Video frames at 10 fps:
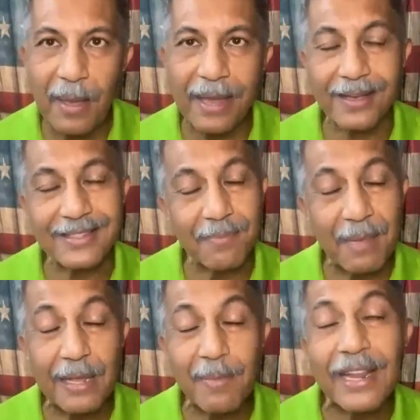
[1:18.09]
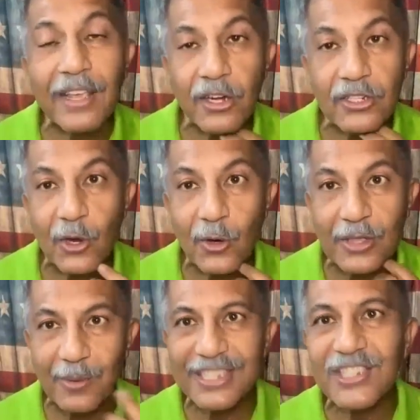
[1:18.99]
Because many, many years ago,
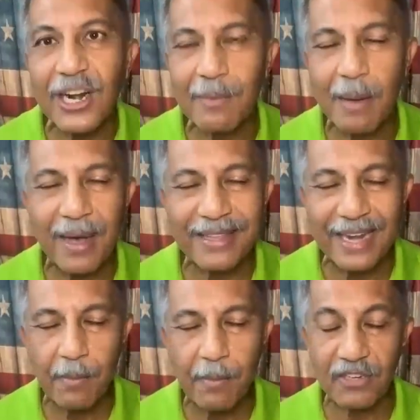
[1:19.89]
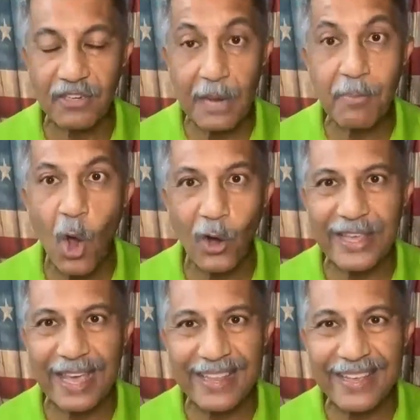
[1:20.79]
there was a gentleman by the name of J.
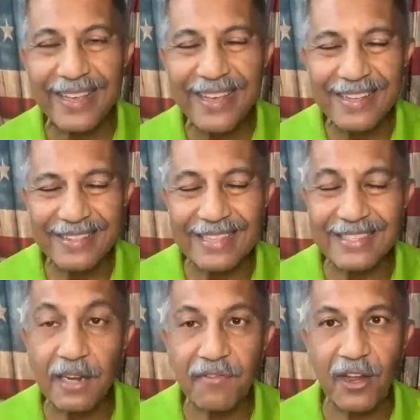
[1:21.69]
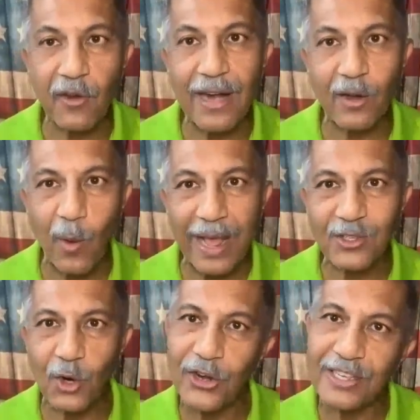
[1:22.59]
Paul Getty that said, figure out a
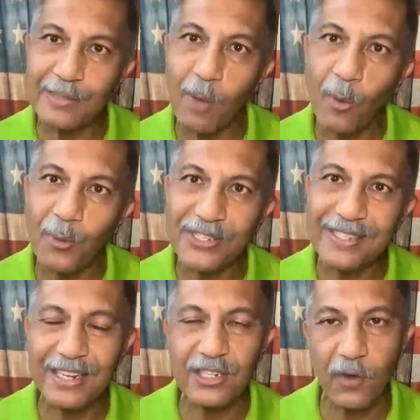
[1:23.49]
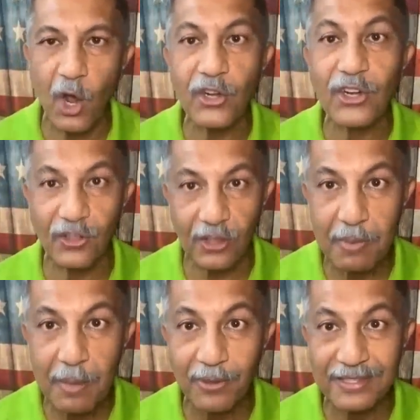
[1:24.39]
way to earn a small percentage of 100
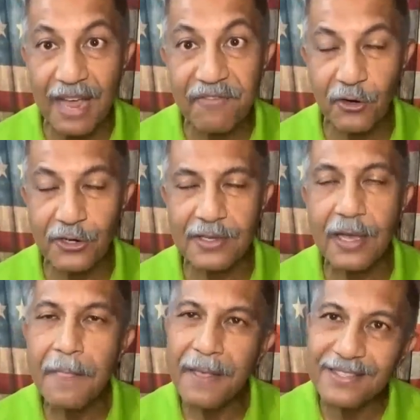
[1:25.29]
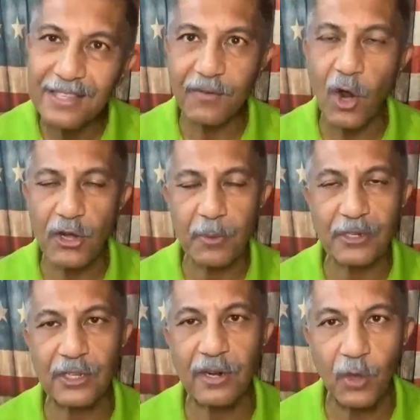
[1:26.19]
other people's efforts instead of
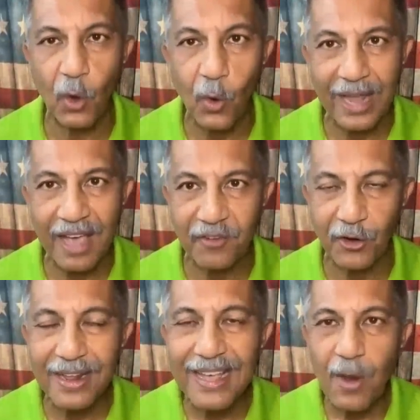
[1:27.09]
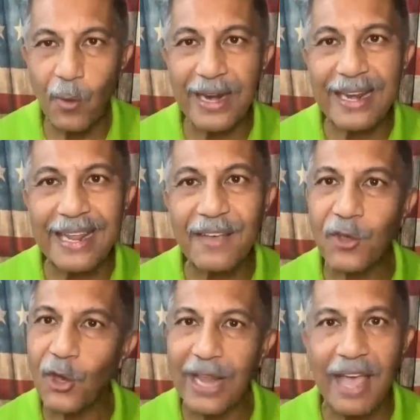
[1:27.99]
100% of your own effort. We're in
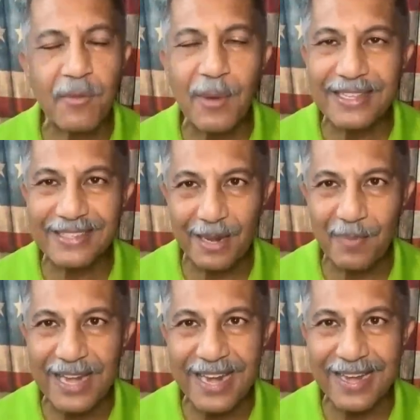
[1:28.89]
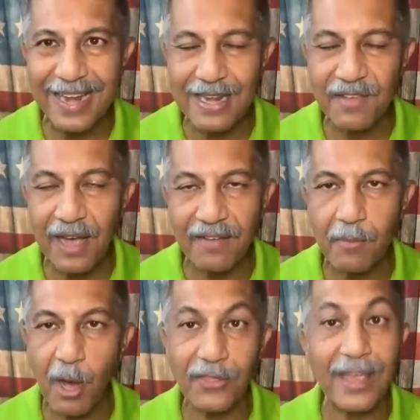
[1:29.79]
Live Good, everybody's going to pay
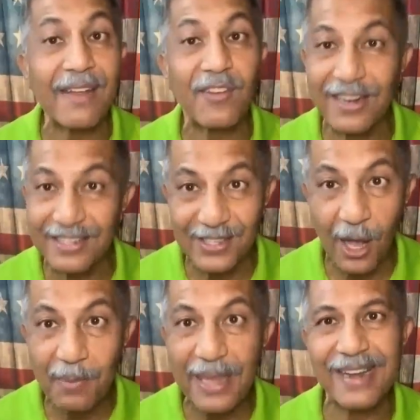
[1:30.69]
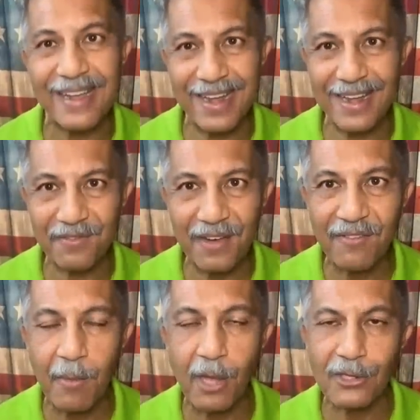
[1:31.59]
9.95 a month. They're never going to stop paying
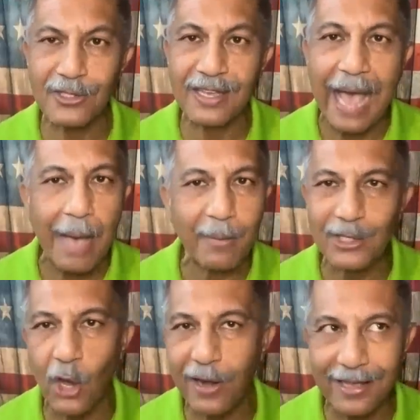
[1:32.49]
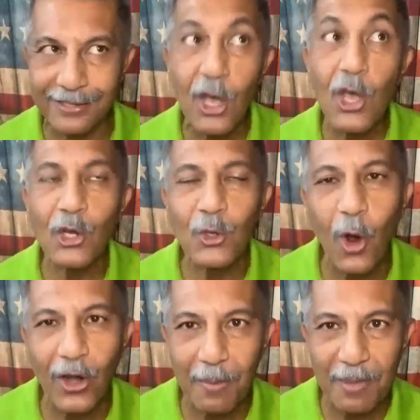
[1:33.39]
9.95 a month, just like Amazon has
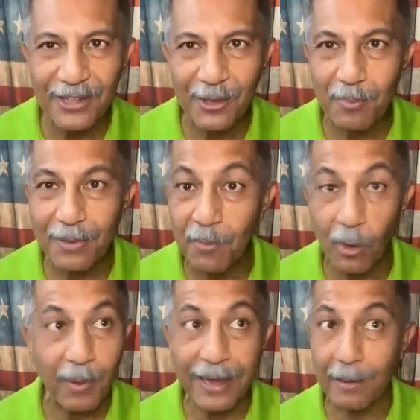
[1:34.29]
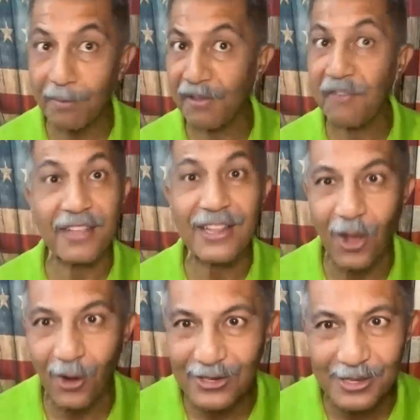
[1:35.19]
200 million people paying them
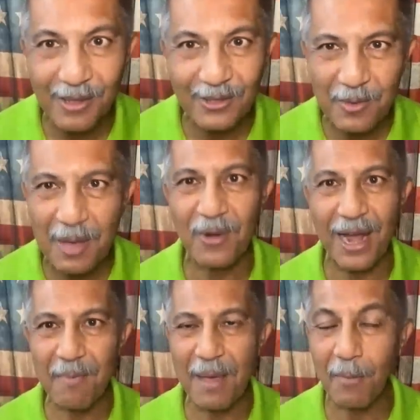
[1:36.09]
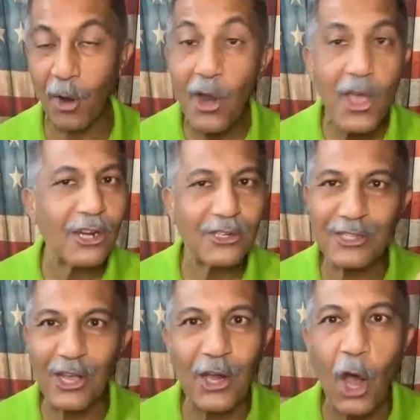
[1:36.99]
$15 a month to be a Prime member.
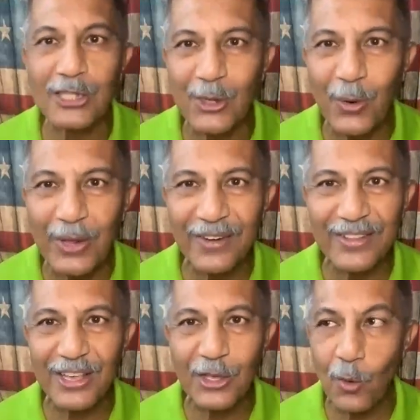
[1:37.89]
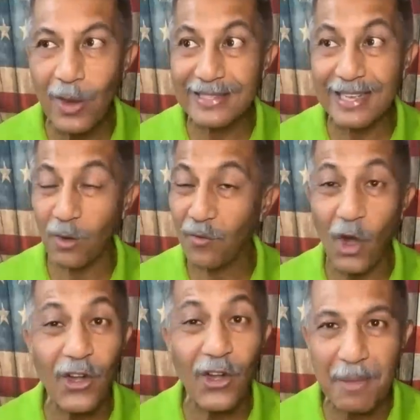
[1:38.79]
Just like Costco here in the U.S. has
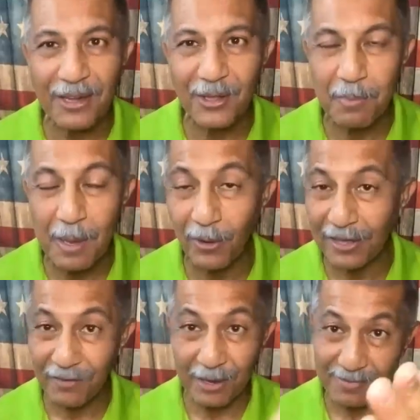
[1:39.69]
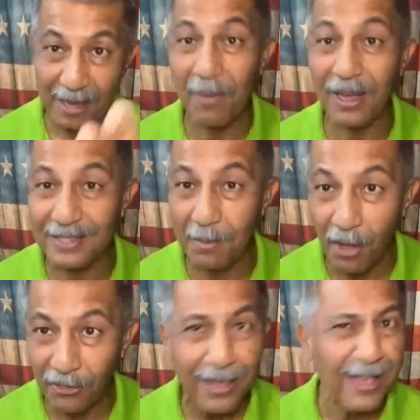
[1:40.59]
over 100 million people giving them 10 bucks a
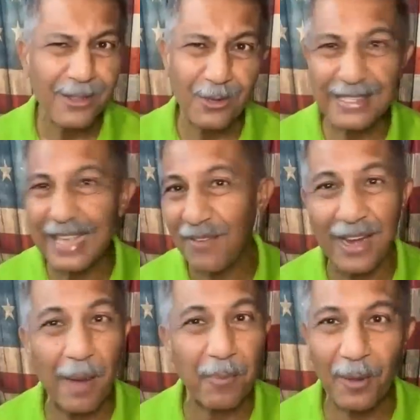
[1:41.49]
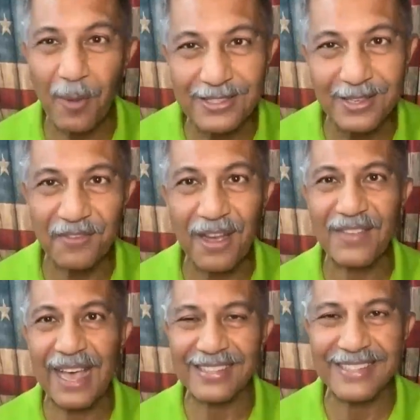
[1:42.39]
month to save a couple of bucks on
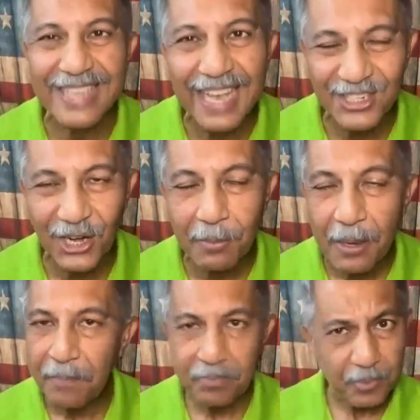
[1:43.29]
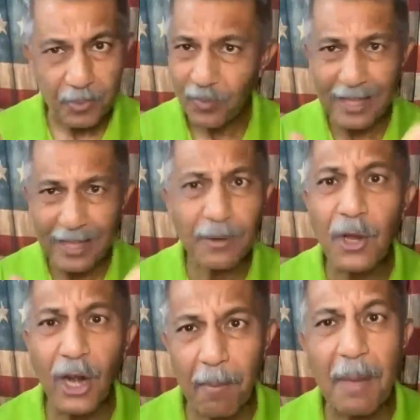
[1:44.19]
five gallons of ketchup.
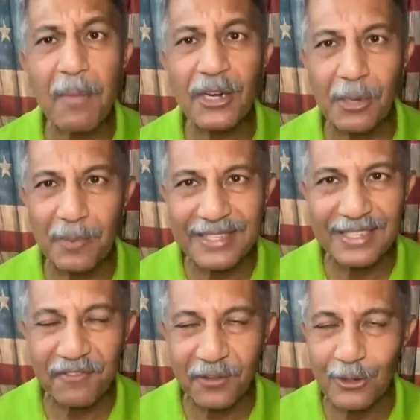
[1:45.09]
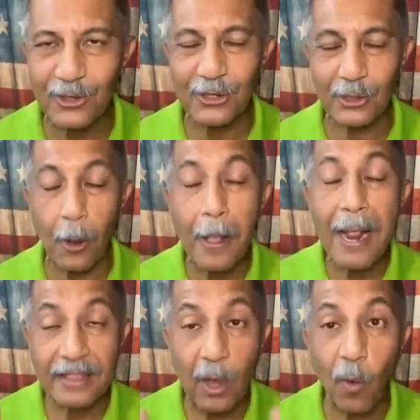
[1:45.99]
Club membership is the future. So
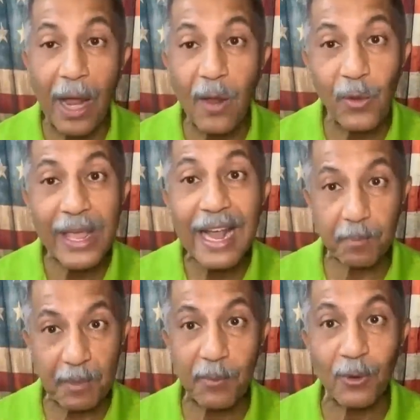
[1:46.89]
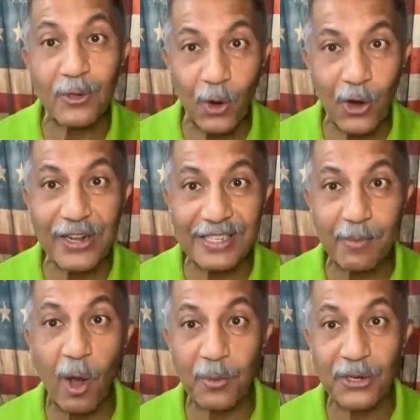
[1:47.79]
the way we help people to earn a
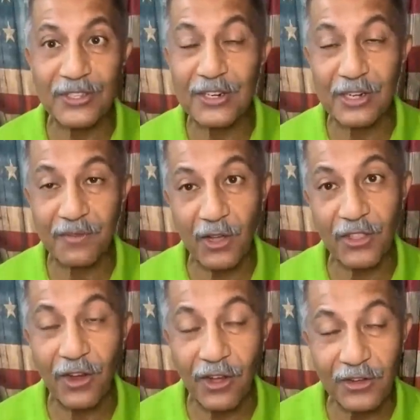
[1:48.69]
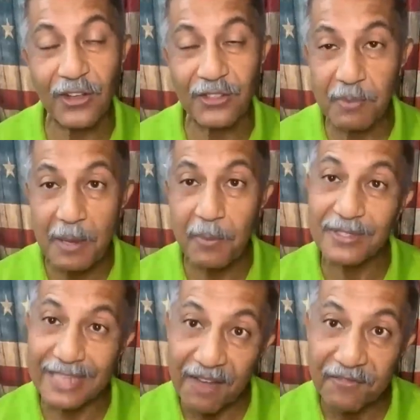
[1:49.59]
small percentage of 100 other
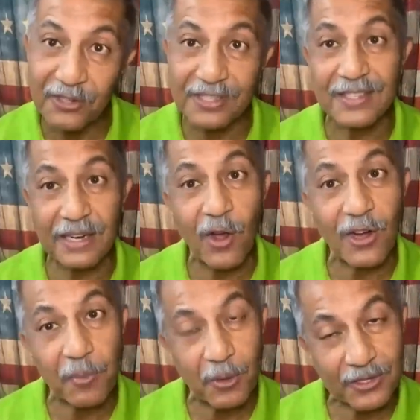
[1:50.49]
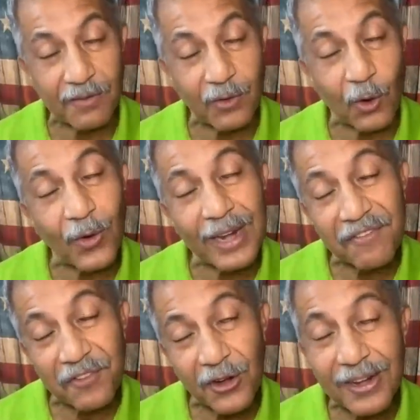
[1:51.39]
people's efforts instead of 100% of your own
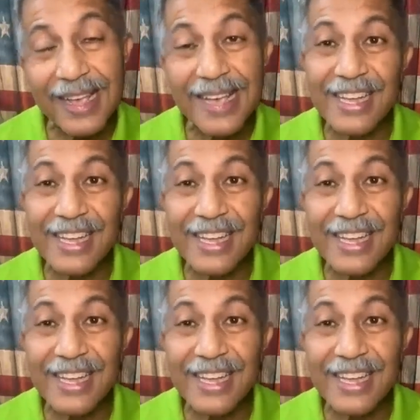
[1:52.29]
effort.